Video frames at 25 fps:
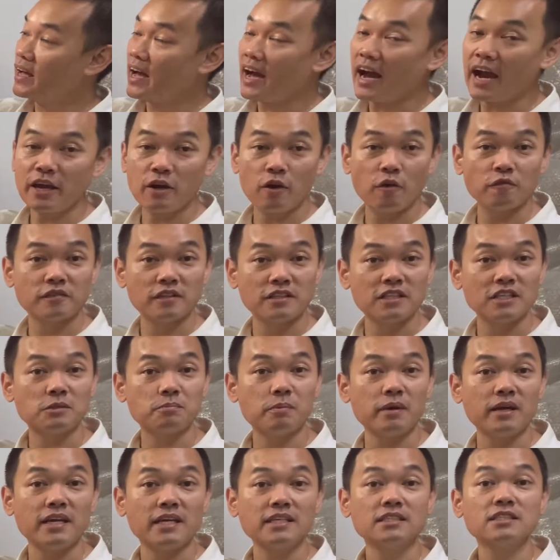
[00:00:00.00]
height of the
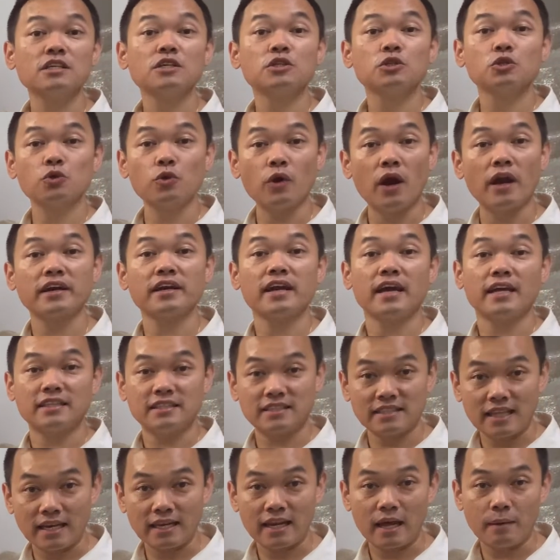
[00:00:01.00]
display is
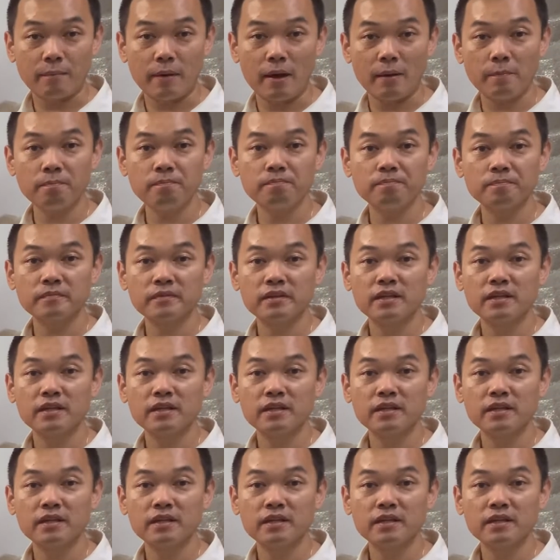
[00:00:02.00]
210mm,